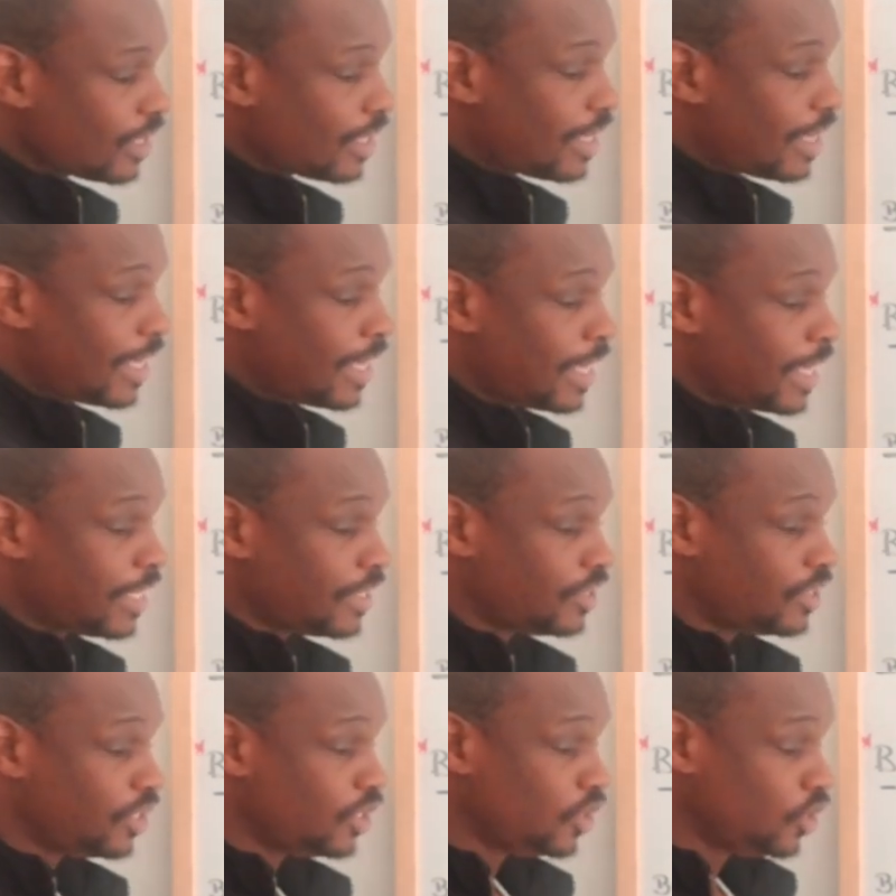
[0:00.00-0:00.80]

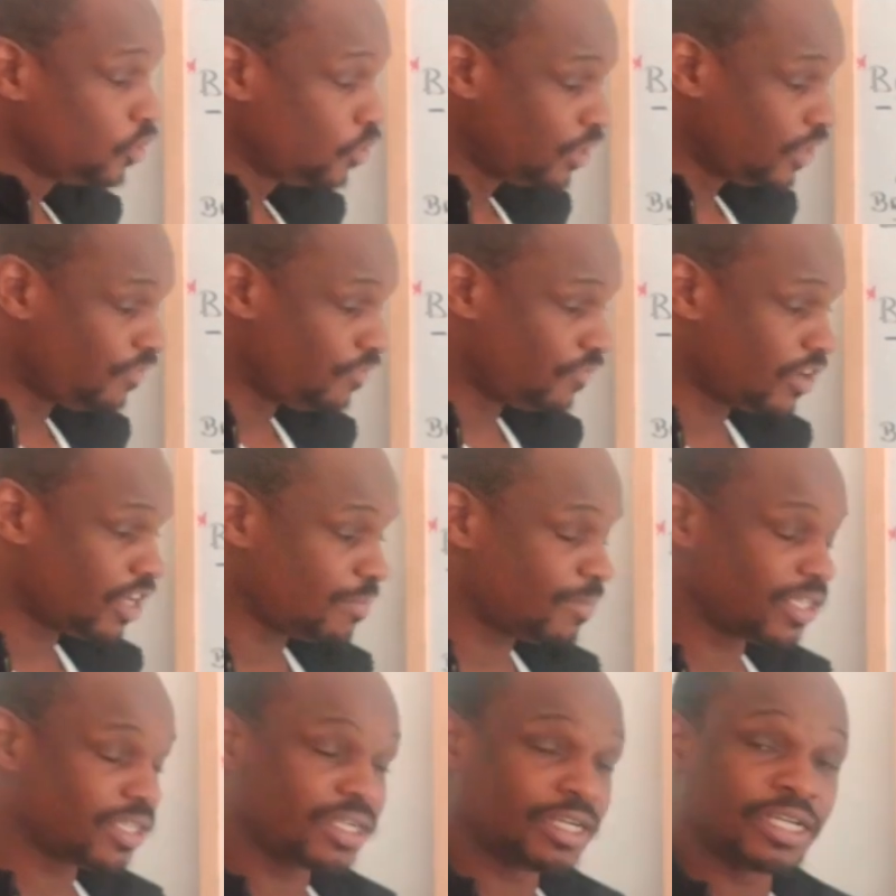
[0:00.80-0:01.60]
the unit
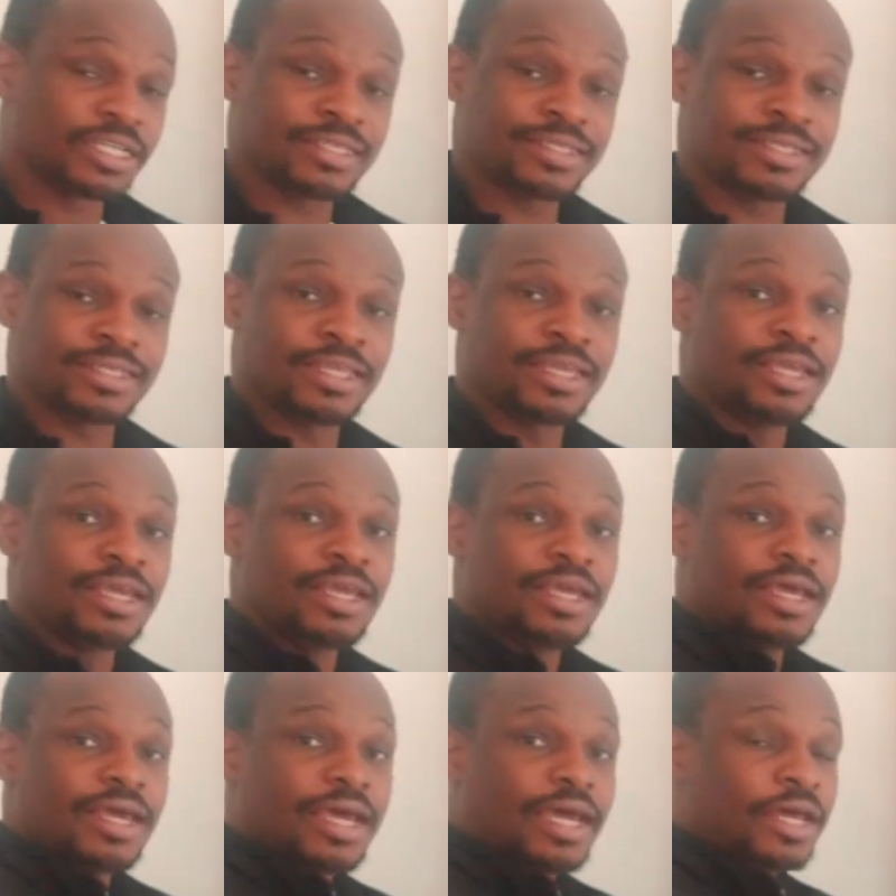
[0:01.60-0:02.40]
variable cost,
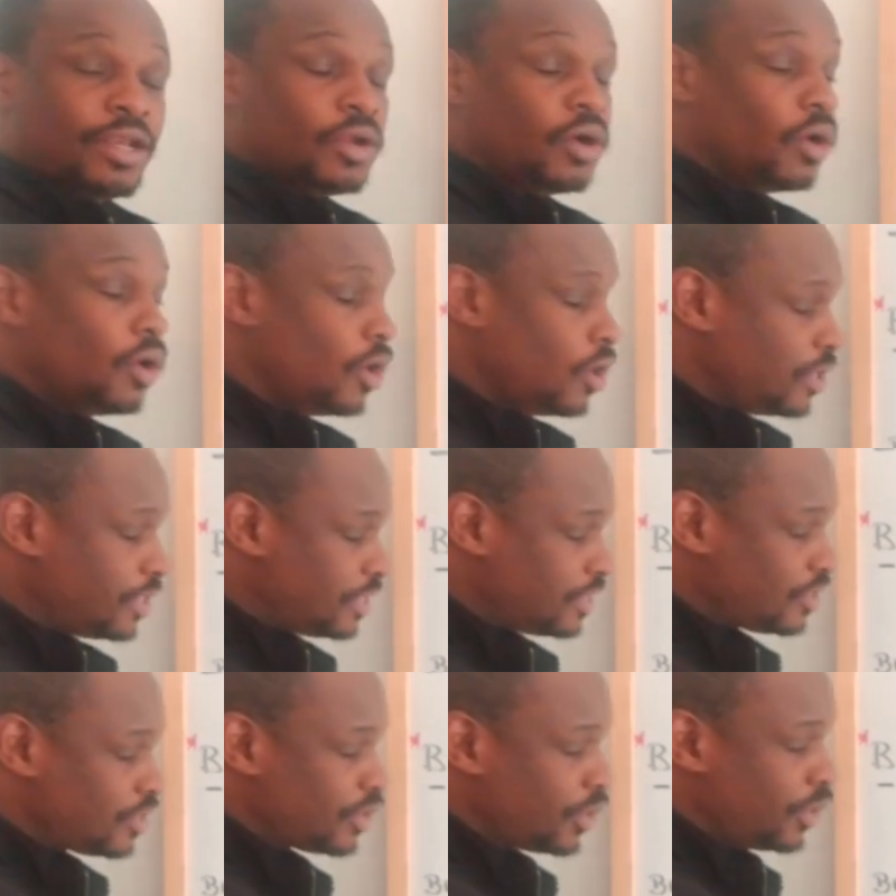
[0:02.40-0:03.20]
and
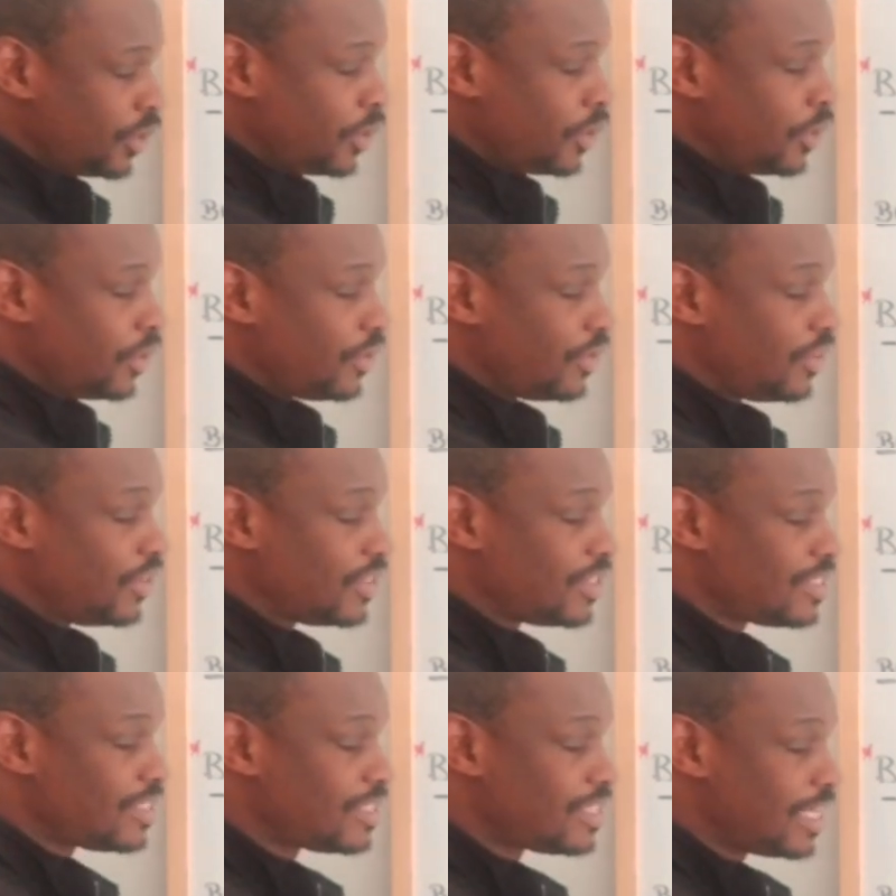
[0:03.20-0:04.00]
also the
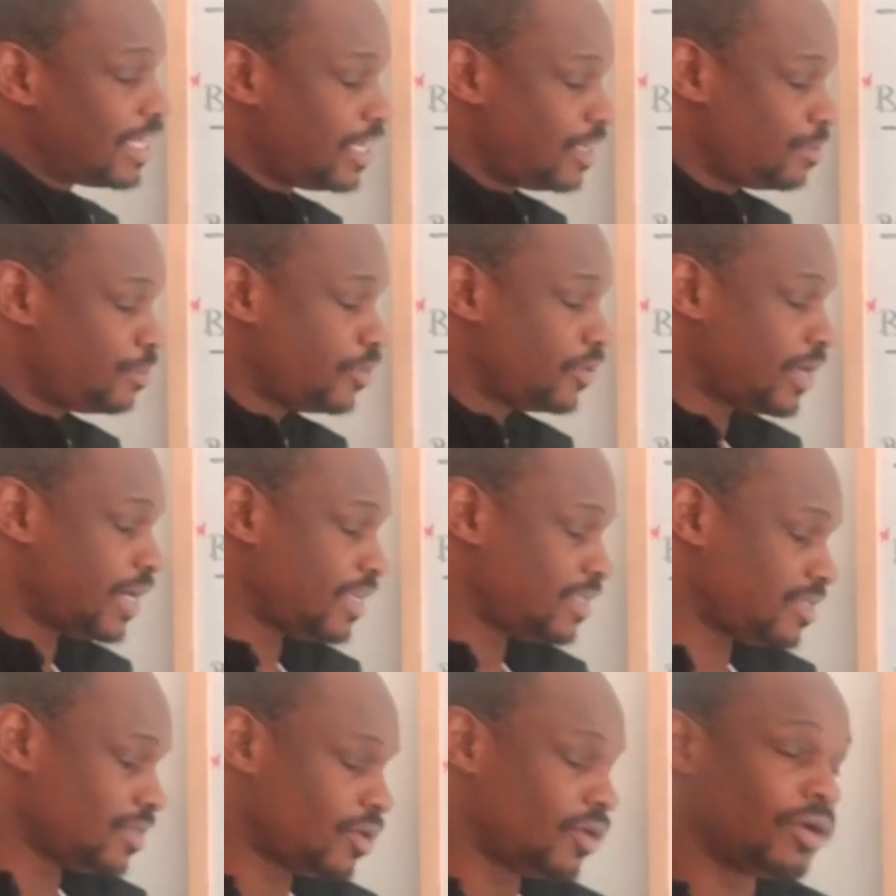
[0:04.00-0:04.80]
selling
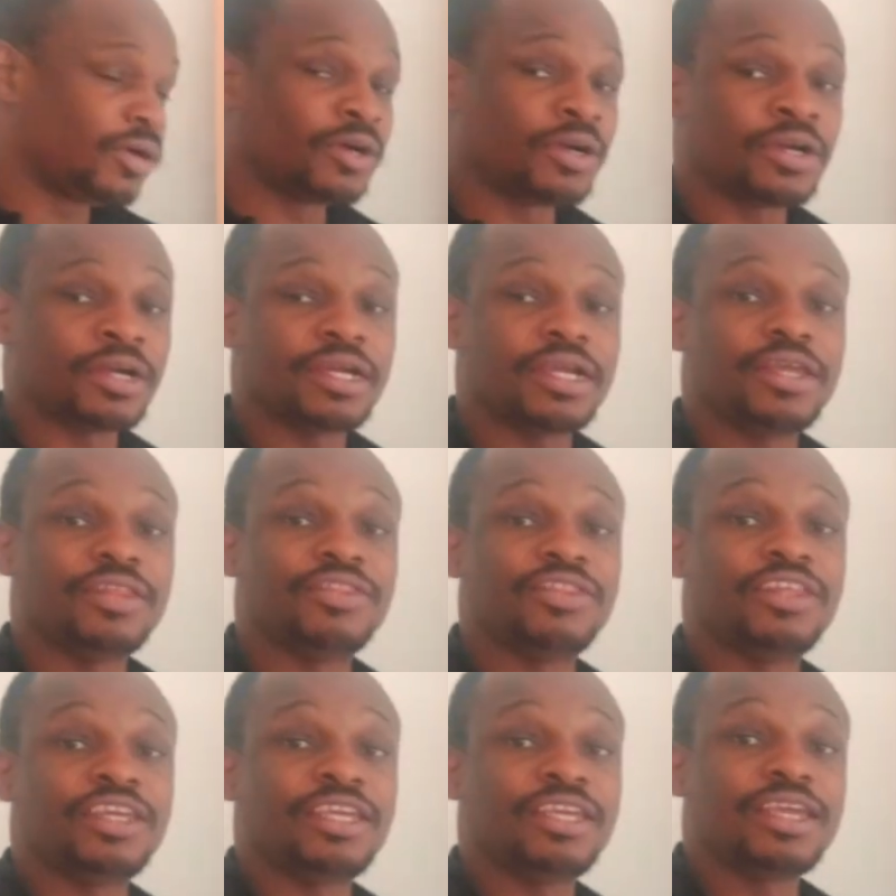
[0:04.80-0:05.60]
price or
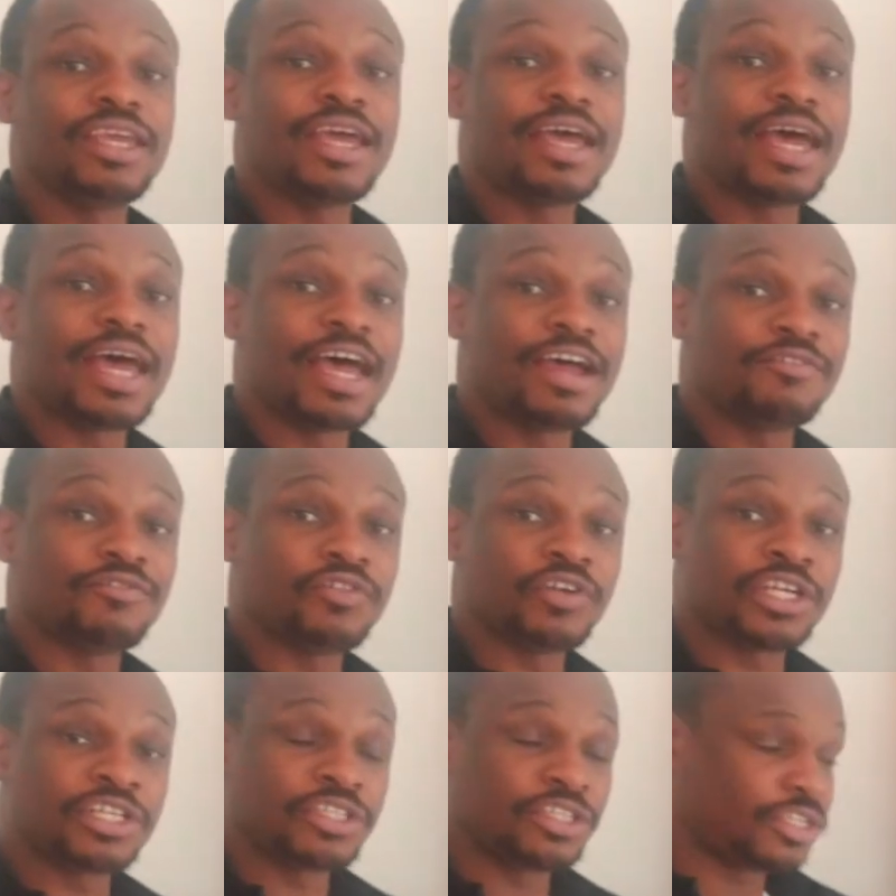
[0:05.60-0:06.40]
the
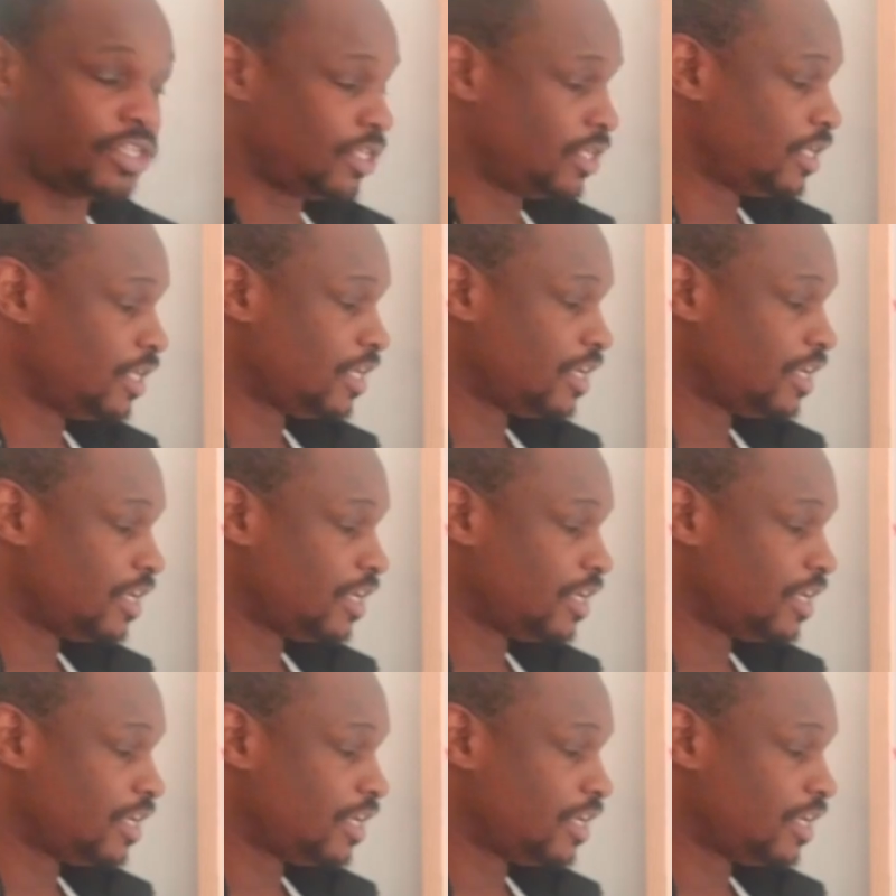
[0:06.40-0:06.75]
average